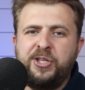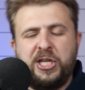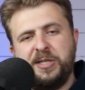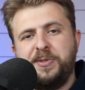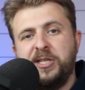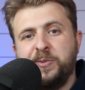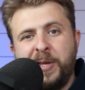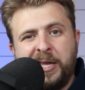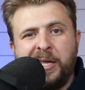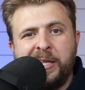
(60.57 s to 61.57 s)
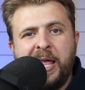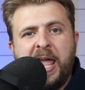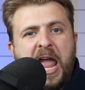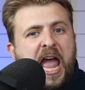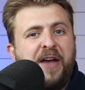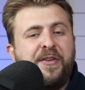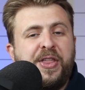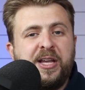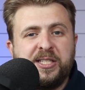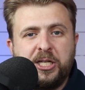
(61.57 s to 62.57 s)
TSMC is making it.
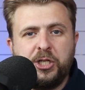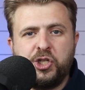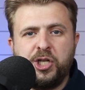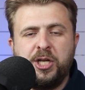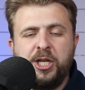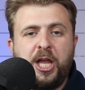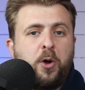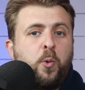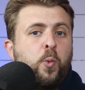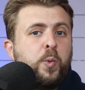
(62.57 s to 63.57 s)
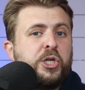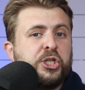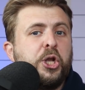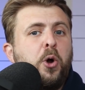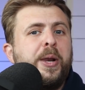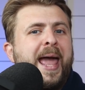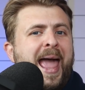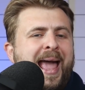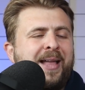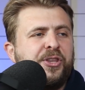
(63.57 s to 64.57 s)
Everything is Gucci. Now, we slowly
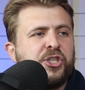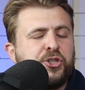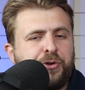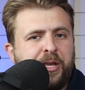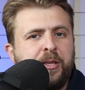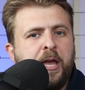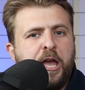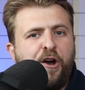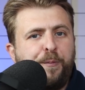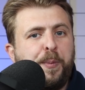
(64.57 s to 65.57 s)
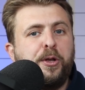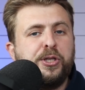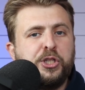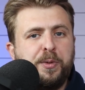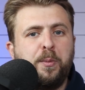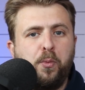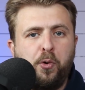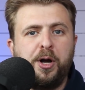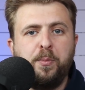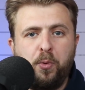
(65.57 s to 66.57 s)
had this trend of people consuming
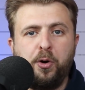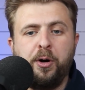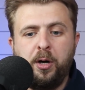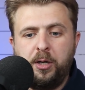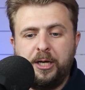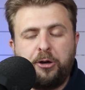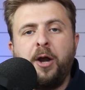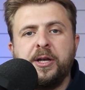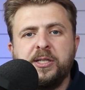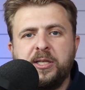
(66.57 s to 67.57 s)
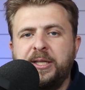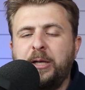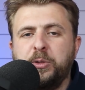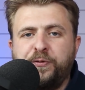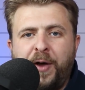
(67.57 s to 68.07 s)
more and more electronics, and that was